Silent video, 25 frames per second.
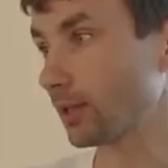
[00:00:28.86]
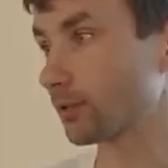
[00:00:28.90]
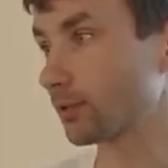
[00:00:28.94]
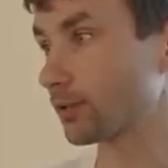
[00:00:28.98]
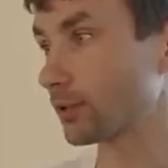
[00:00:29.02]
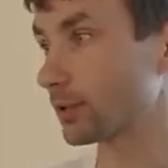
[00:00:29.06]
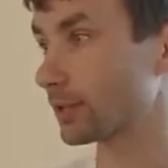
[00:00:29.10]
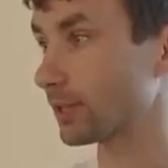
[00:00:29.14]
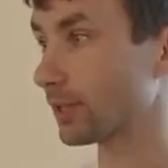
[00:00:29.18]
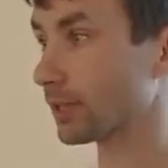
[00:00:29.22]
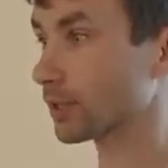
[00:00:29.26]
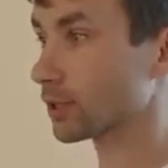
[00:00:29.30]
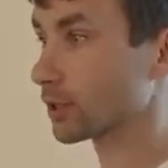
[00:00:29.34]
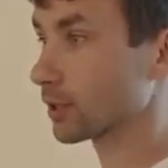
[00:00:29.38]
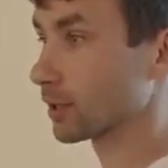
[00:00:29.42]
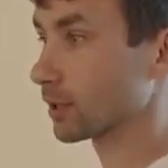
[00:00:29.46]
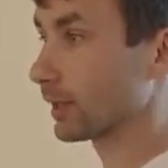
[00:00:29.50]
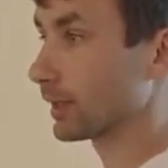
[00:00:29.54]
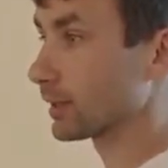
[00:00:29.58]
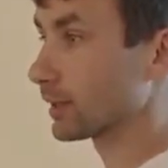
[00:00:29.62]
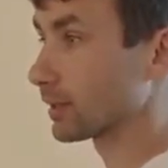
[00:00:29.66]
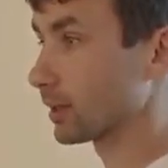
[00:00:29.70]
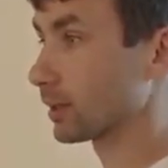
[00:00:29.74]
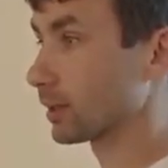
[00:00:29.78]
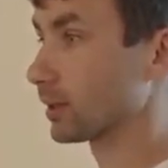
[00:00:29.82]

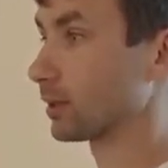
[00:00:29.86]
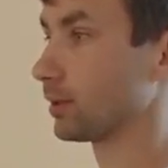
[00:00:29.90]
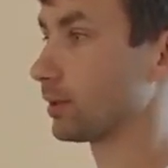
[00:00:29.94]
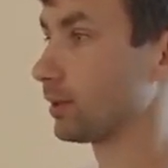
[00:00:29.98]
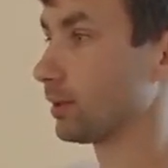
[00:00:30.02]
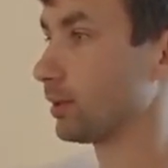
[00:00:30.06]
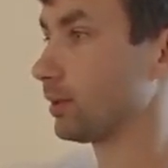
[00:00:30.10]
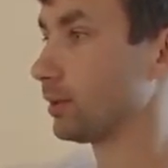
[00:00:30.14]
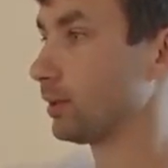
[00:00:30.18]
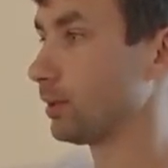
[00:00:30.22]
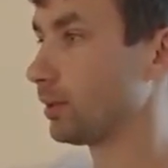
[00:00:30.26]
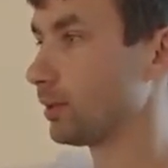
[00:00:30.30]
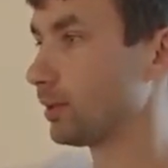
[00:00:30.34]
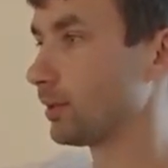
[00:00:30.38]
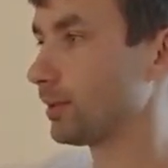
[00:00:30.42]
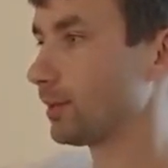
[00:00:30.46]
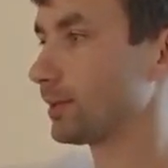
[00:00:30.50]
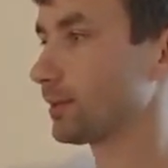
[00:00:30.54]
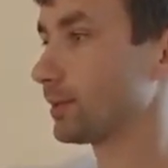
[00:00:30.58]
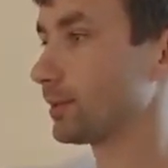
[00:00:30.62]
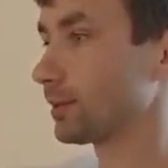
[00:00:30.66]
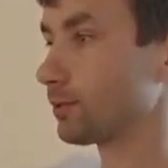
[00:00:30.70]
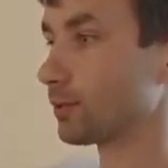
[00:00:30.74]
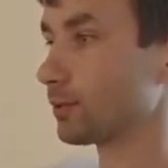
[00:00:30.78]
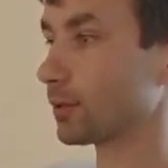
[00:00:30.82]
transaction as it
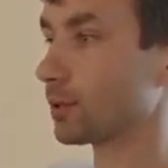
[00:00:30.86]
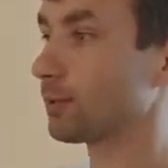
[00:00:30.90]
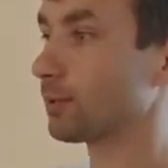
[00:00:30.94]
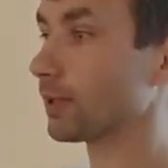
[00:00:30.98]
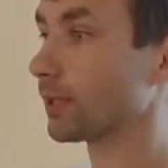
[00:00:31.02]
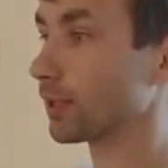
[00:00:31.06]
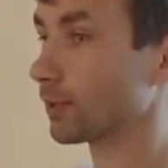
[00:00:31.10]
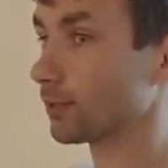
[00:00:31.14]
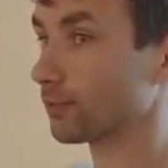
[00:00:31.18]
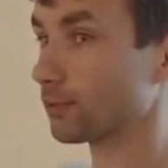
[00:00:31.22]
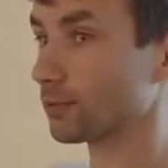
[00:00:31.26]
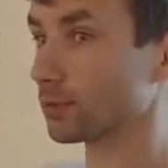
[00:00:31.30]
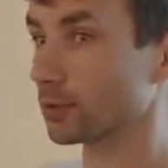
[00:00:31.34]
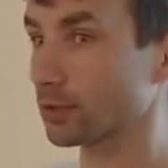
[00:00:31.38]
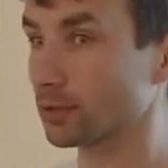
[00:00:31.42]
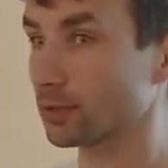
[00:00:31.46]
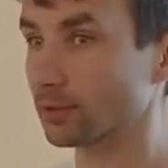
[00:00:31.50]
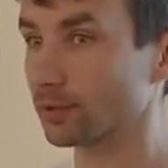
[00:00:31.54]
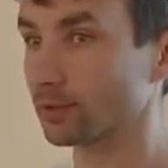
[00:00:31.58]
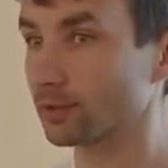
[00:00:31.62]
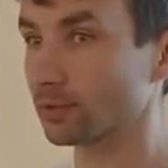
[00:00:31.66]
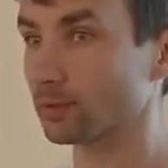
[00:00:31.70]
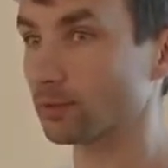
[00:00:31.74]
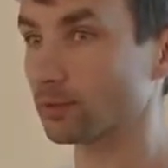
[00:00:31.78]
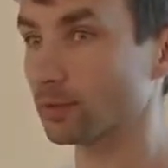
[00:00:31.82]
required
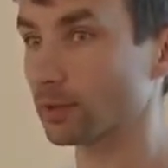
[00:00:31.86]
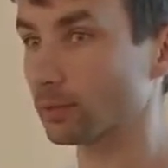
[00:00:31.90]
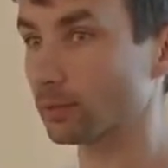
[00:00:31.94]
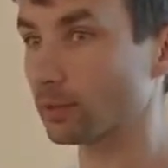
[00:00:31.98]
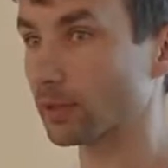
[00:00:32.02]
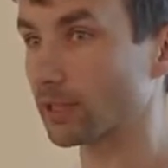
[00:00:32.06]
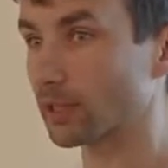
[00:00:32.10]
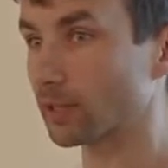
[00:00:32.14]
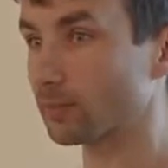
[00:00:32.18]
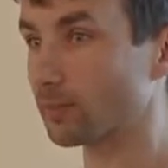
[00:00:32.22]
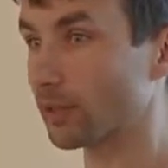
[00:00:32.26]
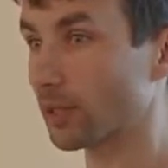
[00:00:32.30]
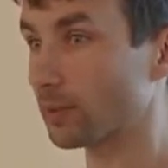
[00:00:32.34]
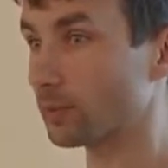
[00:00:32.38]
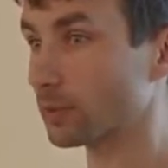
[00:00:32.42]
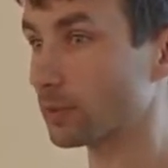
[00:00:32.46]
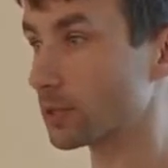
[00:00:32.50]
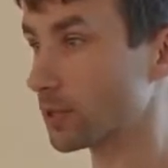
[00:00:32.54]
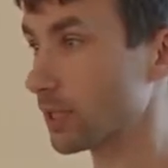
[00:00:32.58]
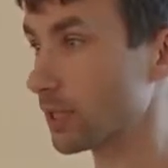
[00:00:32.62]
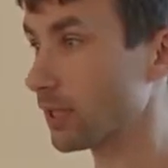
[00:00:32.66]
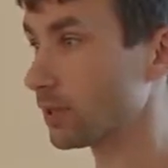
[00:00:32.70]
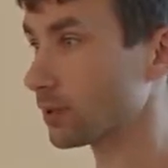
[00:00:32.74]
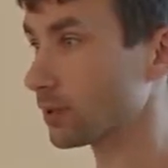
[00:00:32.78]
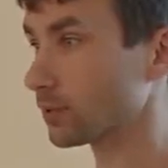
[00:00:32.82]
by the
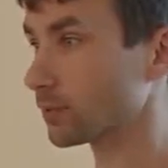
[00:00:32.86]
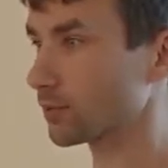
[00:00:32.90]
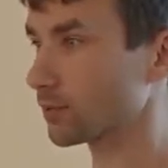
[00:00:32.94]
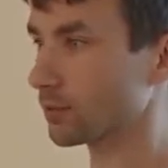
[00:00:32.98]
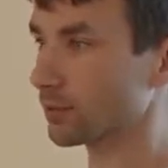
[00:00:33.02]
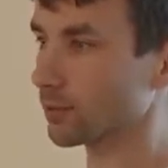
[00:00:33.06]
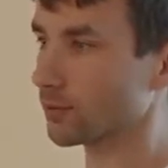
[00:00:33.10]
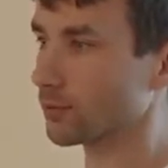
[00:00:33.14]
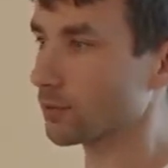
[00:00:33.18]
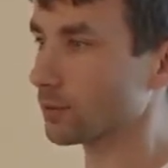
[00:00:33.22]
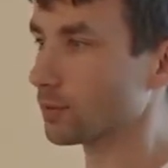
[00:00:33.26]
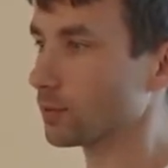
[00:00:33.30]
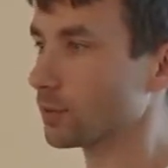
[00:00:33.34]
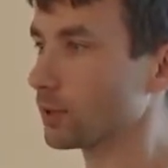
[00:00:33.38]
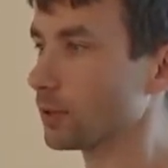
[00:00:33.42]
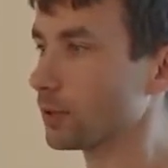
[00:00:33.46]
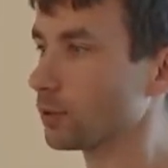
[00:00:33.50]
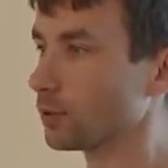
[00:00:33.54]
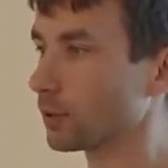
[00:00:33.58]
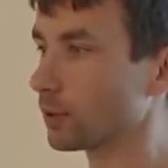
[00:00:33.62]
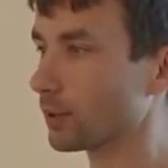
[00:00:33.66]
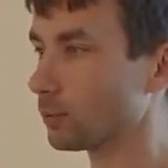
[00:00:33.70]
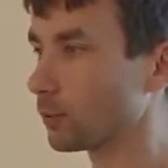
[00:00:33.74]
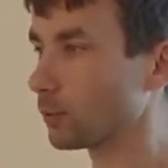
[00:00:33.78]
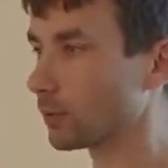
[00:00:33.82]
payment channel. So I thought, you
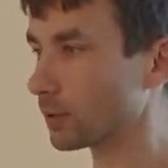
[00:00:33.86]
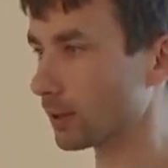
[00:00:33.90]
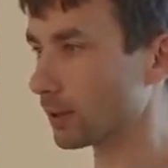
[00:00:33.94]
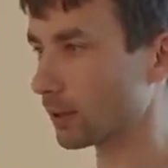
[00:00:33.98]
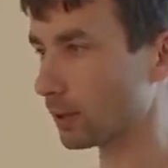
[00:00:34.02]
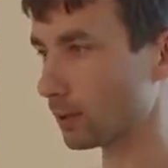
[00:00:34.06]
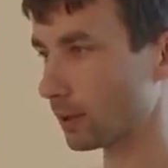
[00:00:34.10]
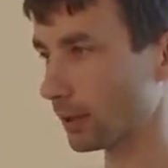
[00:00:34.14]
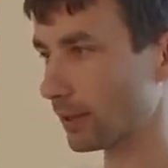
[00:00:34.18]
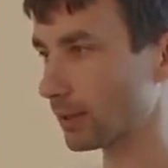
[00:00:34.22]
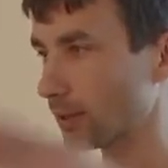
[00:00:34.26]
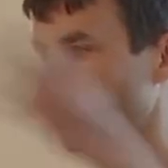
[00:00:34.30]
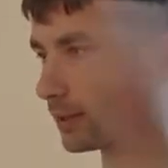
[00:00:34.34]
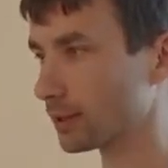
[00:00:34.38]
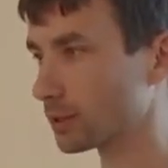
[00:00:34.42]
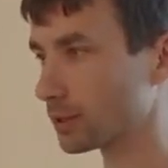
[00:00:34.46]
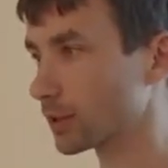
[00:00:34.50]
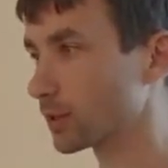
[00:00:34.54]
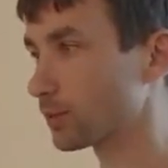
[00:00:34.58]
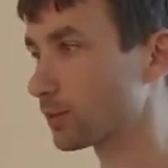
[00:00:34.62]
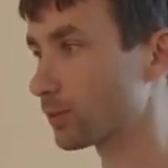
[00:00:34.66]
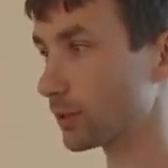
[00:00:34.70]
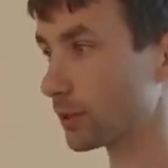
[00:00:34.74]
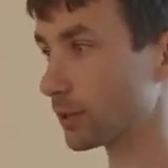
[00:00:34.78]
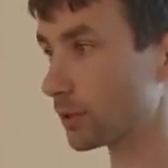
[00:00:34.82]
know, what can I
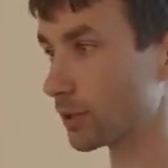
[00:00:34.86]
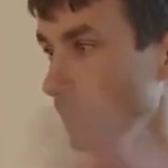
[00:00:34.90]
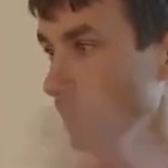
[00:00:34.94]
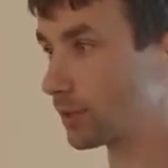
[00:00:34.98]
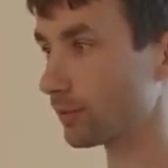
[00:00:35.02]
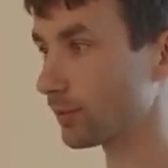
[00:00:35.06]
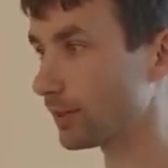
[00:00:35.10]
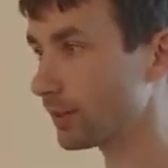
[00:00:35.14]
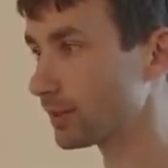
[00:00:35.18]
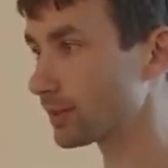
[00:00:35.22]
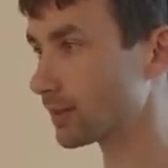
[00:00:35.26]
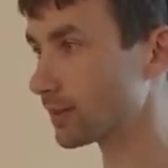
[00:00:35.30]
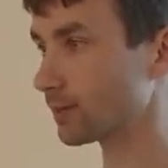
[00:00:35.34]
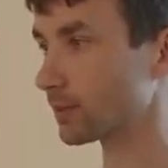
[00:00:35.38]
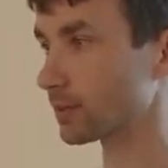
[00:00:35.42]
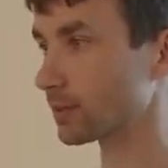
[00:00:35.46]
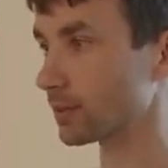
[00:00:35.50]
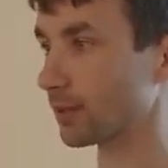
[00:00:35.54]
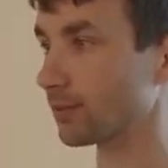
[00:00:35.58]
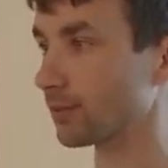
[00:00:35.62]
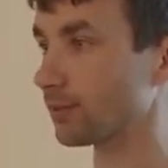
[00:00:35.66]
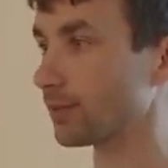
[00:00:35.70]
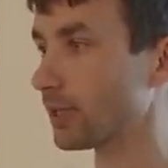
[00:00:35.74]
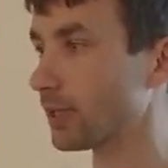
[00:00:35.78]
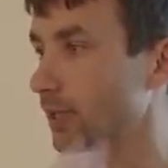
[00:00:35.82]
just pre-generate some
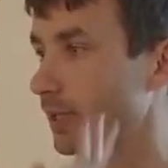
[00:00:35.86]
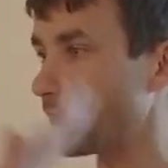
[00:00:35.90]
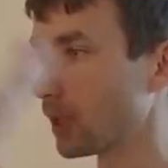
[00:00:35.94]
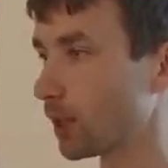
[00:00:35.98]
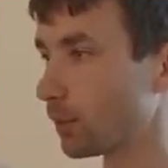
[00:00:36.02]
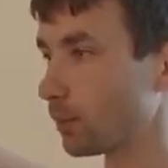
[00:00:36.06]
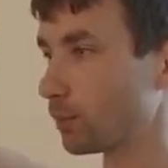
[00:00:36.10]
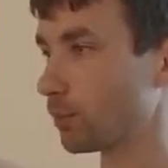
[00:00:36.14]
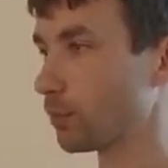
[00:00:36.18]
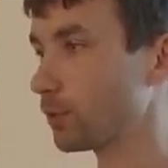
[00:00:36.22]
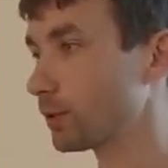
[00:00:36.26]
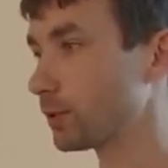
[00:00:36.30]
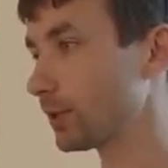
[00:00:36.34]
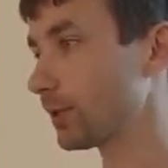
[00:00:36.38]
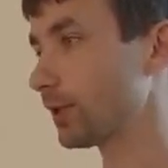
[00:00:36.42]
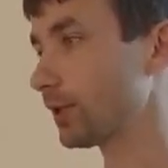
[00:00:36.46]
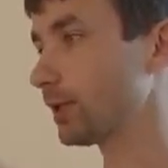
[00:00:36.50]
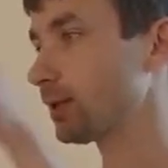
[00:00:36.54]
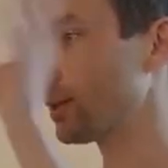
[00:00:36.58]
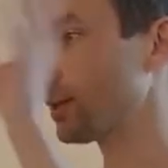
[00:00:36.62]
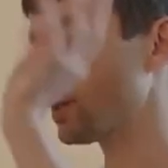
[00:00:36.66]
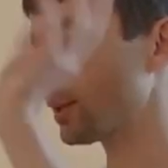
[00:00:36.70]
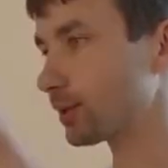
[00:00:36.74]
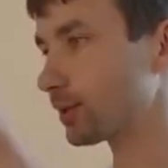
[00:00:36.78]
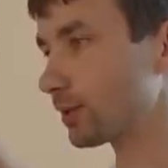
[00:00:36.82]
stuff, put it
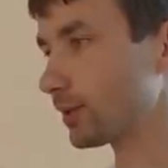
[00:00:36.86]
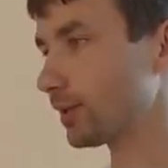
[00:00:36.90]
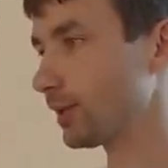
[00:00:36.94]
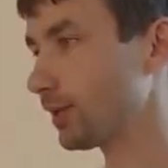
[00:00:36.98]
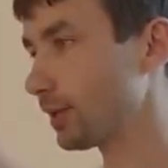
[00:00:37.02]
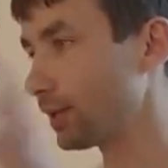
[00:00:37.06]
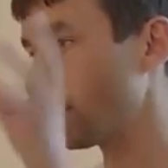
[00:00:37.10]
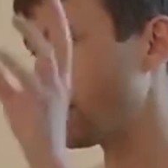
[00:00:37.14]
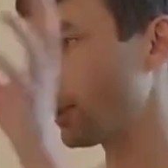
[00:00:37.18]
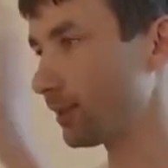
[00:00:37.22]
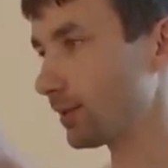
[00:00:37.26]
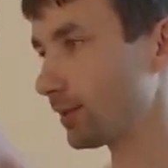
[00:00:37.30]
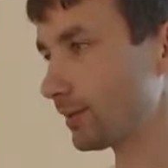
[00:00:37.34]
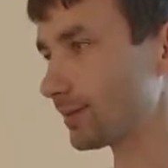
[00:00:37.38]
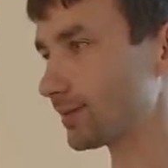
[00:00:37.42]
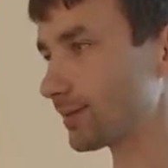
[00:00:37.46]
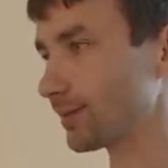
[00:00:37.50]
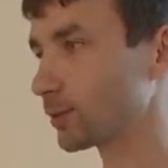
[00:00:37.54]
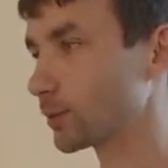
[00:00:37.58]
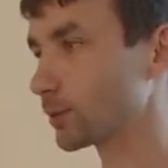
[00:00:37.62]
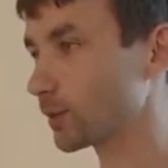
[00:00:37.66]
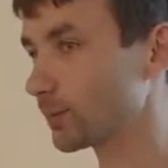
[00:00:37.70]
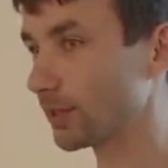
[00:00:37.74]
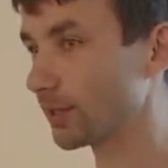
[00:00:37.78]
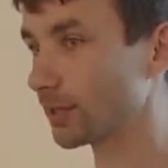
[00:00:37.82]
in this
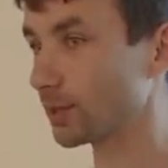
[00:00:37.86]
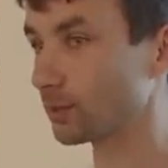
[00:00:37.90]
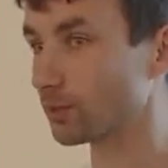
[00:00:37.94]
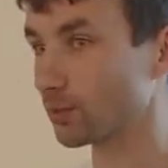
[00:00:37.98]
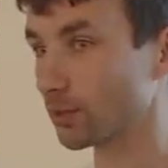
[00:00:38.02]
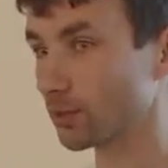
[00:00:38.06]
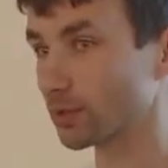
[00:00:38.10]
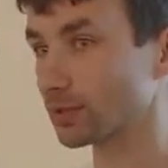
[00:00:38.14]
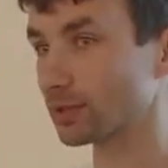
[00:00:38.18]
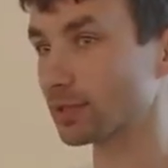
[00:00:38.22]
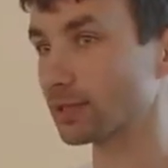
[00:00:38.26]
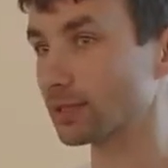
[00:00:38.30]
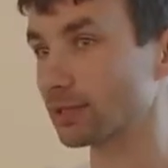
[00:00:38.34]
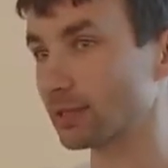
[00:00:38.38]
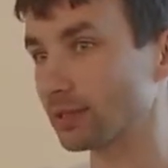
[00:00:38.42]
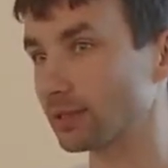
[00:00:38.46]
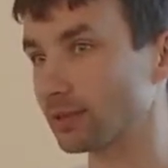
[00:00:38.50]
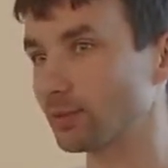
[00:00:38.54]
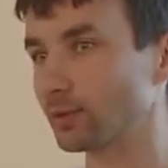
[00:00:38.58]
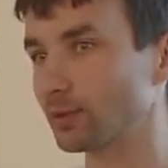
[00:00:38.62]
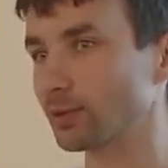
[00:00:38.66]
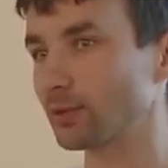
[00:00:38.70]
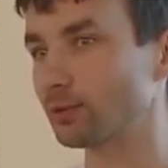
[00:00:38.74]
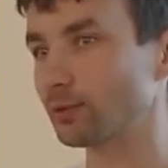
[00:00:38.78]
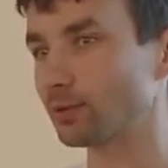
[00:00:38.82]
automated process, and
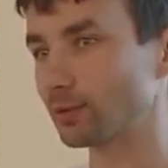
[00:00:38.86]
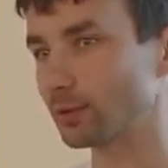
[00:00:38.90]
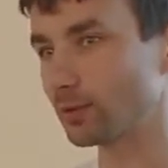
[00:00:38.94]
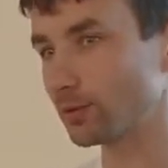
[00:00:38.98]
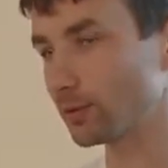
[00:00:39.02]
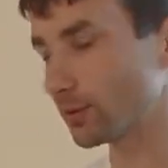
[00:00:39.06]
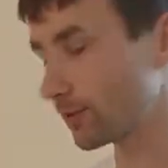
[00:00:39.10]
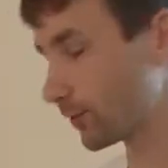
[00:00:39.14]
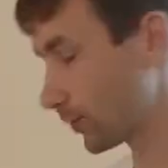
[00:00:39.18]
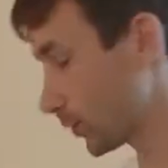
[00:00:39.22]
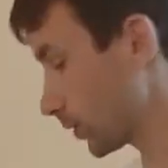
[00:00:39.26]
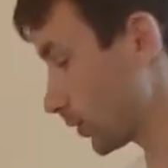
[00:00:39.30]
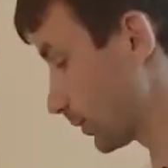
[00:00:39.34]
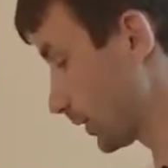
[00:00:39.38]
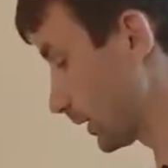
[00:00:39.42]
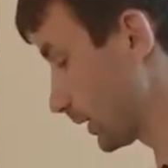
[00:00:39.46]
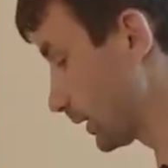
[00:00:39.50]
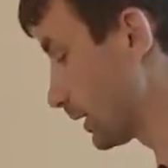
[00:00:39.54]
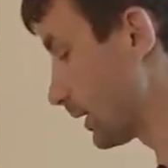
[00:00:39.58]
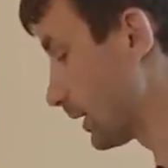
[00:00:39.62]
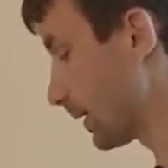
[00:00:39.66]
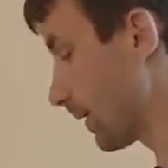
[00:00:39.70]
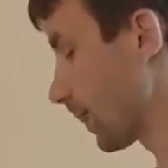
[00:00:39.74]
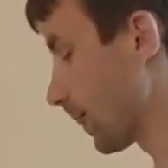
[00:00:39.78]
then do it for me.